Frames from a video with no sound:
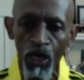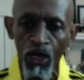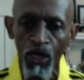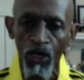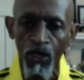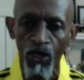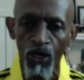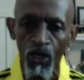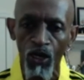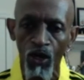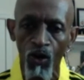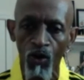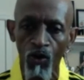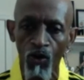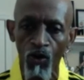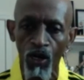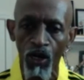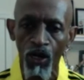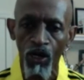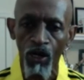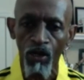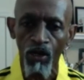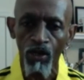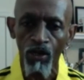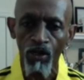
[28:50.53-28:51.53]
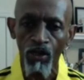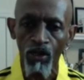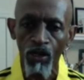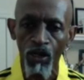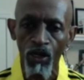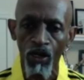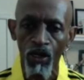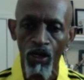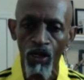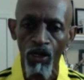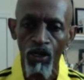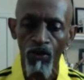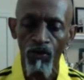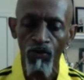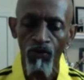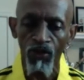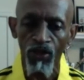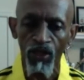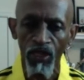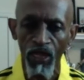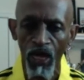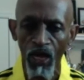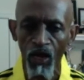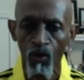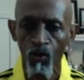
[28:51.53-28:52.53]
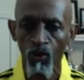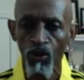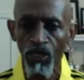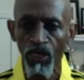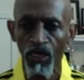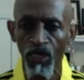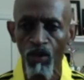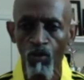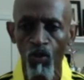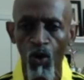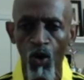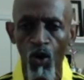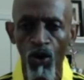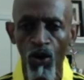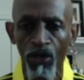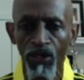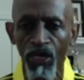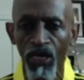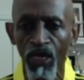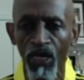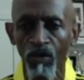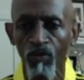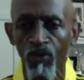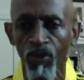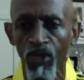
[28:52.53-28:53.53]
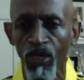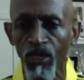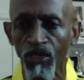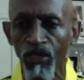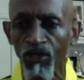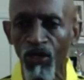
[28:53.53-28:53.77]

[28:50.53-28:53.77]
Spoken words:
not only the marketing, but